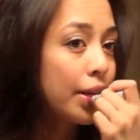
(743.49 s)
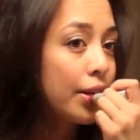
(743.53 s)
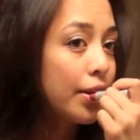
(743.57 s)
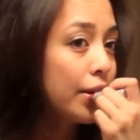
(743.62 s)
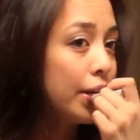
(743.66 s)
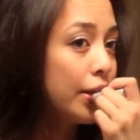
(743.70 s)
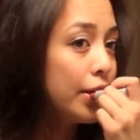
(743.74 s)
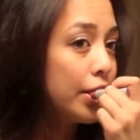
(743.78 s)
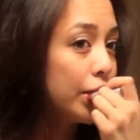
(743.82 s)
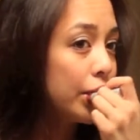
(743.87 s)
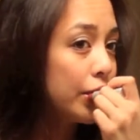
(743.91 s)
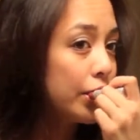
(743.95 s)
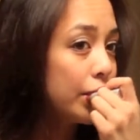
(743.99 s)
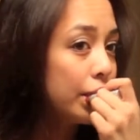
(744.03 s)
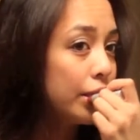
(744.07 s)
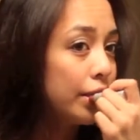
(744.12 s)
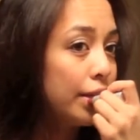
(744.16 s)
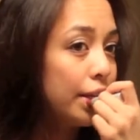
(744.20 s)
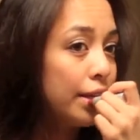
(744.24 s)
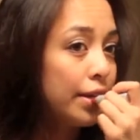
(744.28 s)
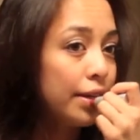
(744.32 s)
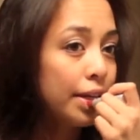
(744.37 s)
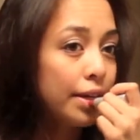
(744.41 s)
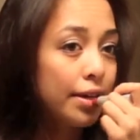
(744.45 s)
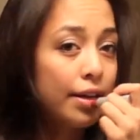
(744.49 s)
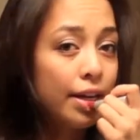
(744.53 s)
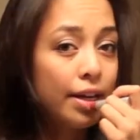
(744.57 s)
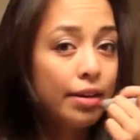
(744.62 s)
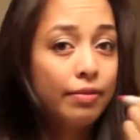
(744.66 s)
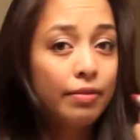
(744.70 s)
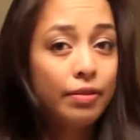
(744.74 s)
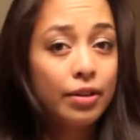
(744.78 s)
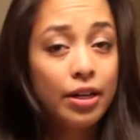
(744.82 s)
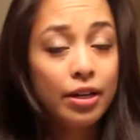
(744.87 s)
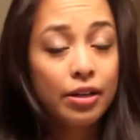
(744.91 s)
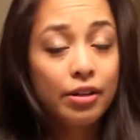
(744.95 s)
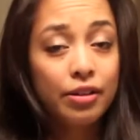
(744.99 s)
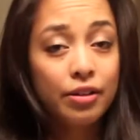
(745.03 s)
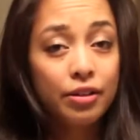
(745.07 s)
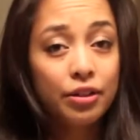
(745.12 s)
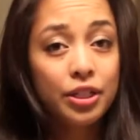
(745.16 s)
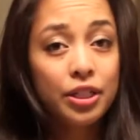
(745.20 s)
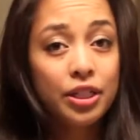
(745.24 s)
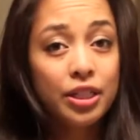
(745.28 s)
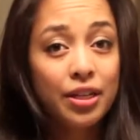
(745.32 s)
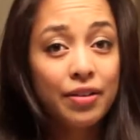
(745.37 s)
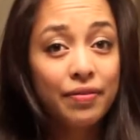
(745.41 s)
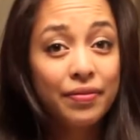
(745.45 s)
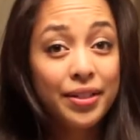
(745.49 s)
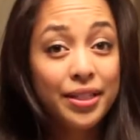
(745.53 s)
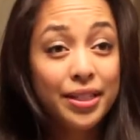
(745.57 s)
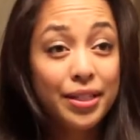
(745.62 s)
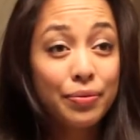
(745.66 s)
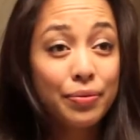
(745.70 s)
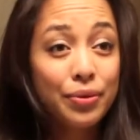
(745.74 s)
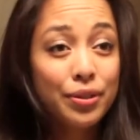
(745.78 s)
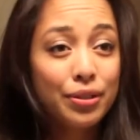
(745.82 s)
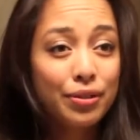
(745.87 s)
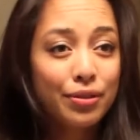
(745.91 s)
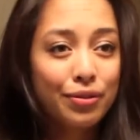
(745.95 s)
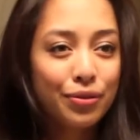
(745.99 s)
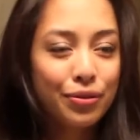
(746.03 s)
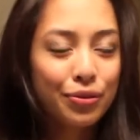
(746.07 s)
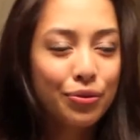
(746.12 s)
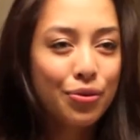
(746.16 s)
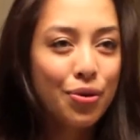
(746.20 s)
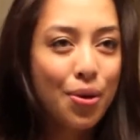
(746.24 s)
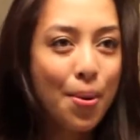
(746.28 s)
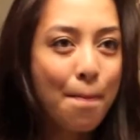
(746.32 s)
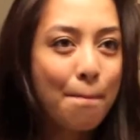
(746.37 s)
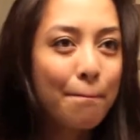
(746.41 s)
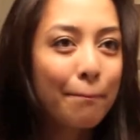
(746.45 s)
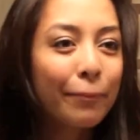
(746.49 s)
I'm just saying I have a lot of their stuff because I went to their school.